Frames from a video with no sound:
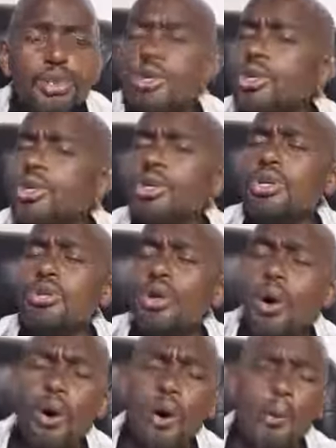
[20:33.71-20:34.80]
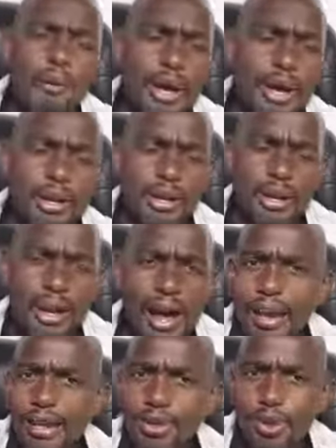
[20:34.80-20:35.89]
To you, O men,
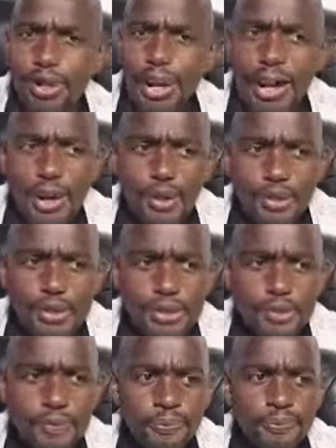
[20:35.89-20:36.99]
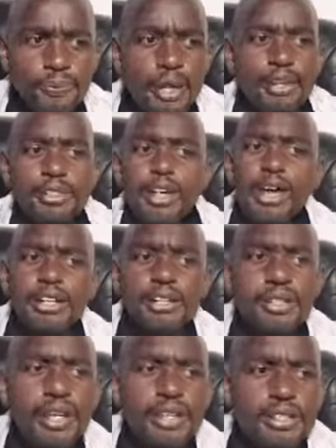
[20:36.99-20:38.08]
I call out. At the
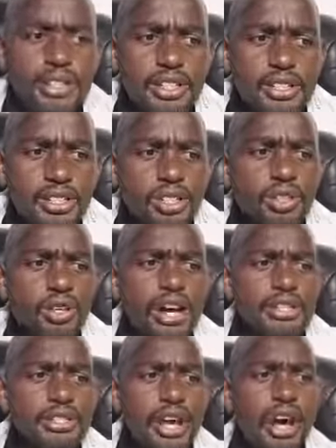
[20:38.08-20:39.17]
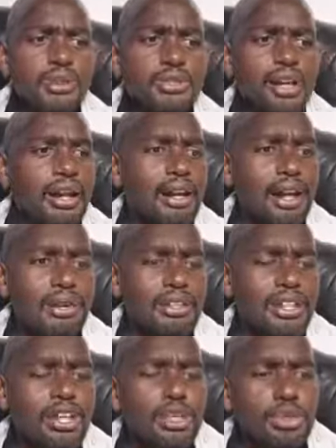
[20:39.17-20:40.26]
entrances, she cries out aloud.
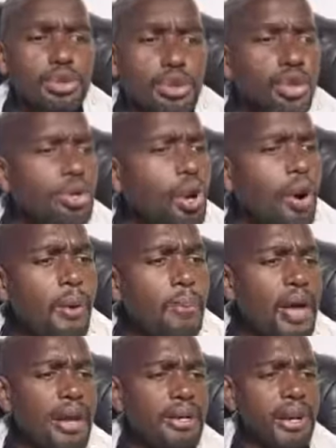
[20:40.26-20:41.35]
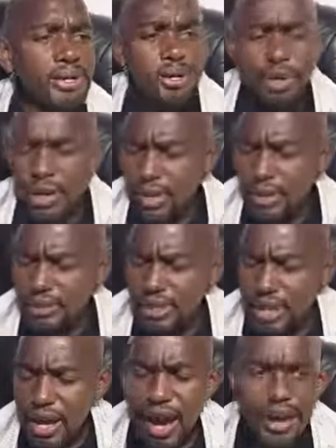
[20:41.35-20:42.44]
To you, O men, I call out.
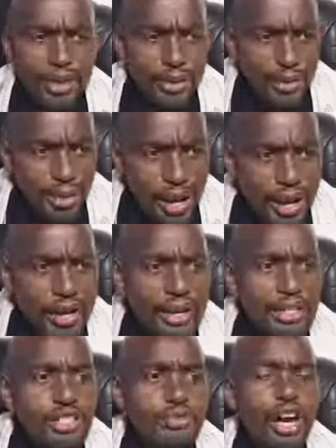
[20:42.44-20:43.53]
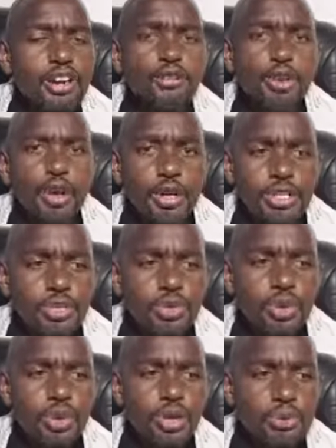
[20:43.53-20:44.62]
I raise my voice
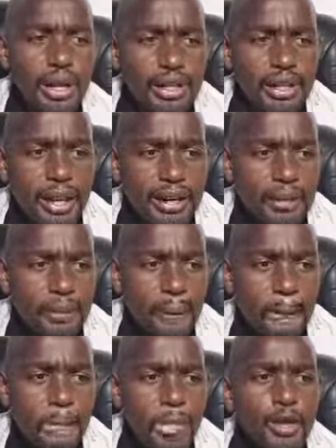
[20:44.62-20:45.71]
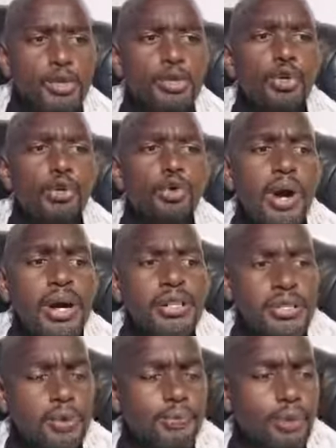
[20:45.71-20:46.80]
to all mankind. You who are
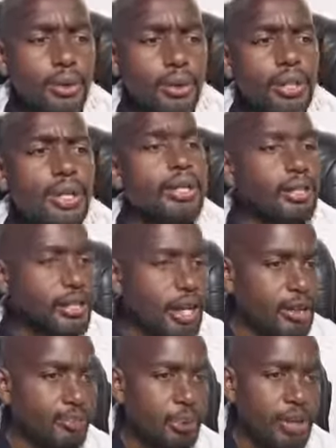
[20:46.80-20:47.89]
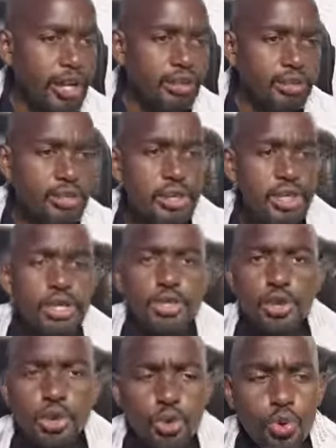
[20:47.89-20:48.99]
simple, gain prudence.
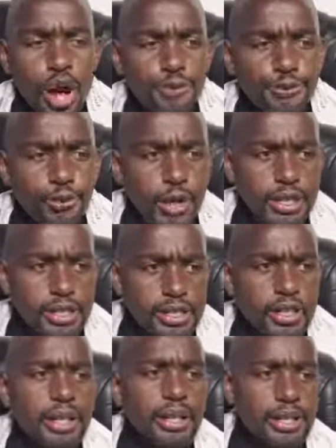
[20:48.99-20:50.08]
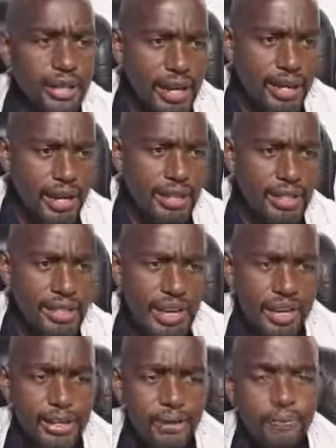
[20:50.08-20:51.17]
You who are foolish, gain
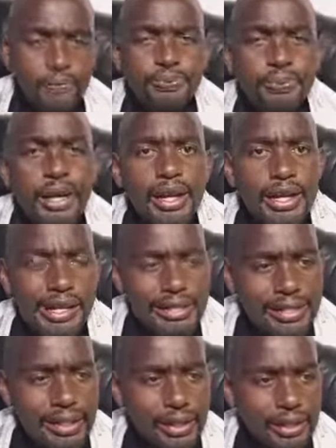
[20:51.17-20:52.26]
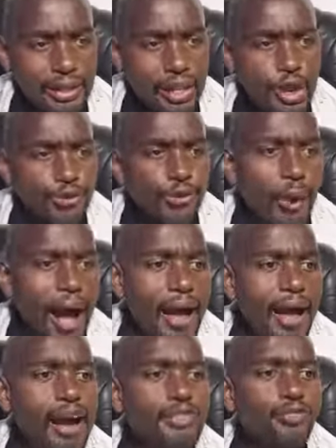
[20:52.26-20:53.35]
understanding. Listen, for I
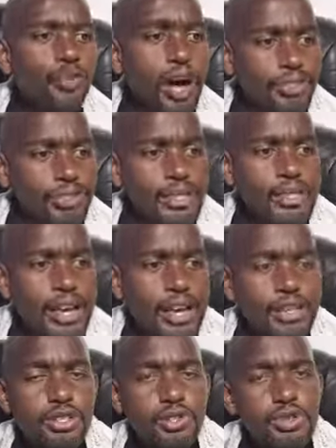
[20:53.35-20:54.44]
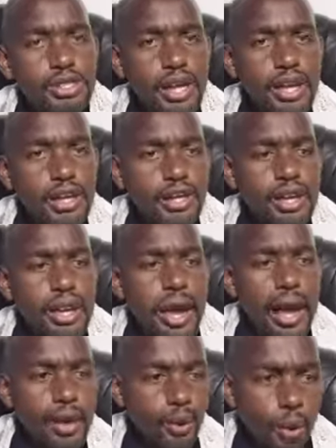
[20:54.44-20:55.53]
have worthy sayings to say.
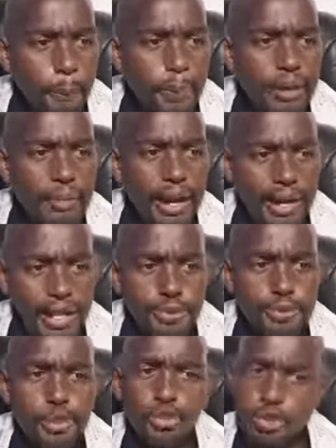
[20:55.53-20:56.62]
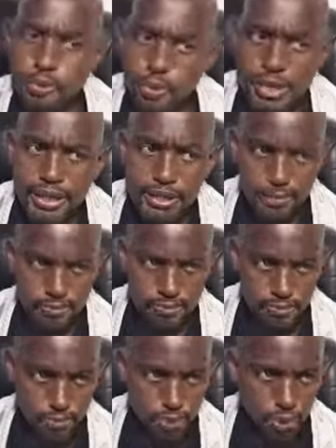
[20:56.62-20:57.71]
I open my lips to speak
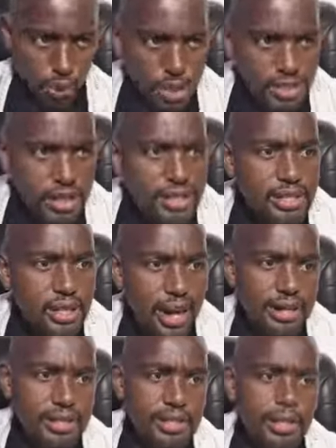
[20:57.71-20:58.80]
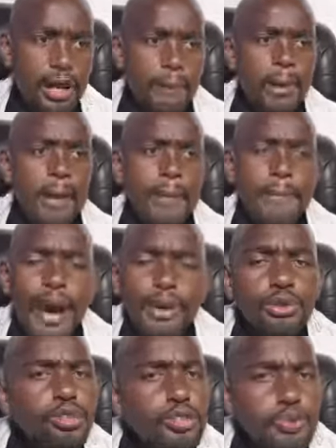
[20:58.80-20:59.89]
what is right. My
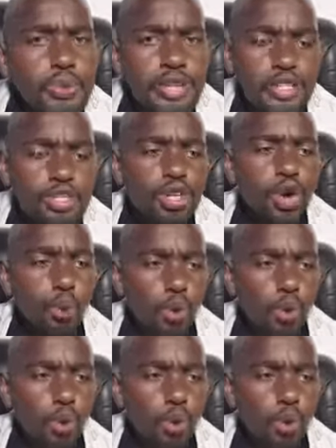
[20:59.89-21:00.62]
mouth speaks